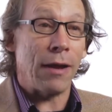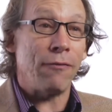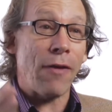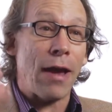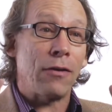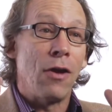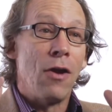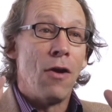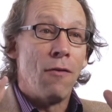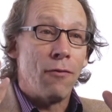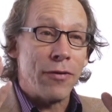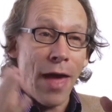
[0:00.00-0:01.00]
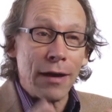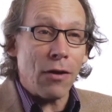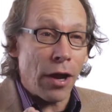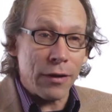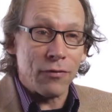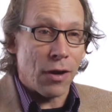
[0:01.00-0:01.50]
And in fact, for that
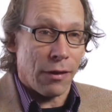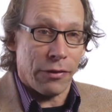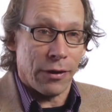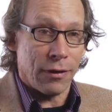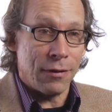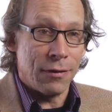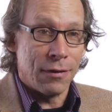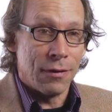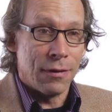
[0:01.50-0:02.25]
kind of nothing,